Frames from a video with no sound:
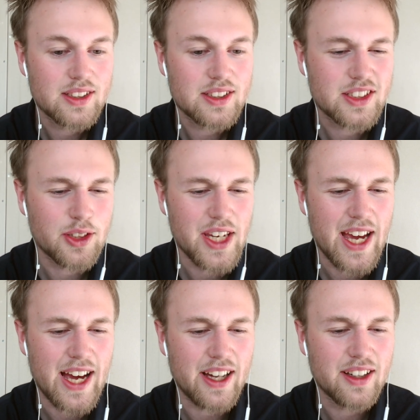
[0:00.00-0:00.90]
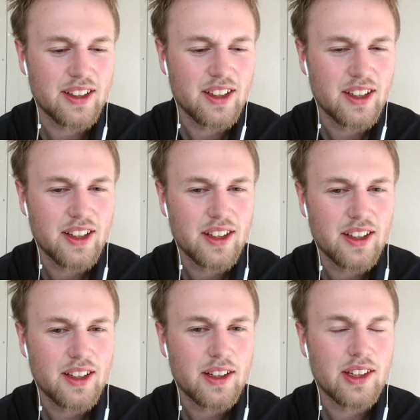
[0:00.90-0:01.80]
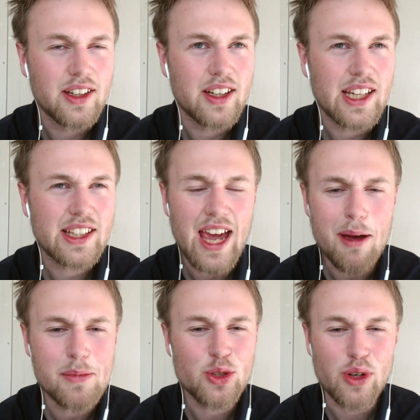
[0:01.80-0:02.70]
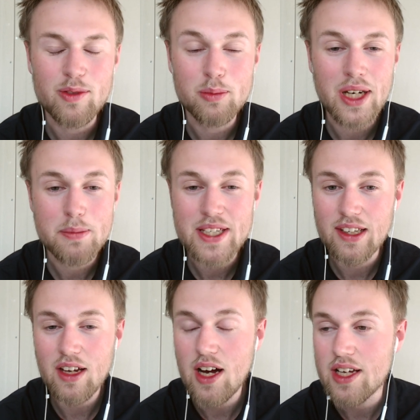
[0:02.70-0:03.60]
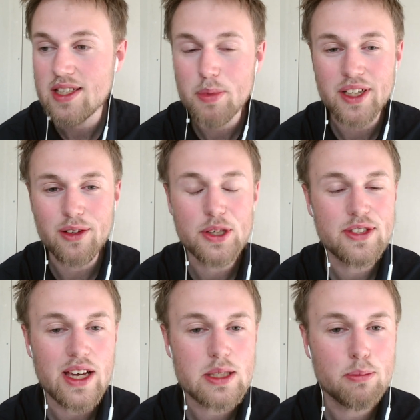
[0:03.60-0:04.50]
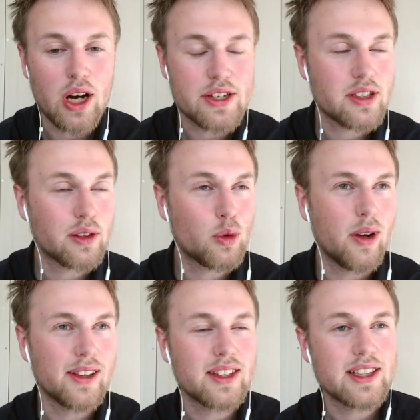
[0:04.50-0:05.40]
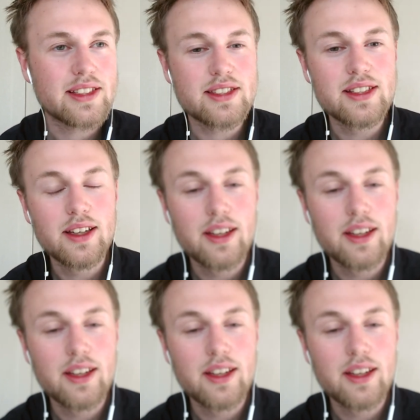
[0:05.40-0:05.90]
So, yeah, it can be driven by being lost, but it also has positive qualities.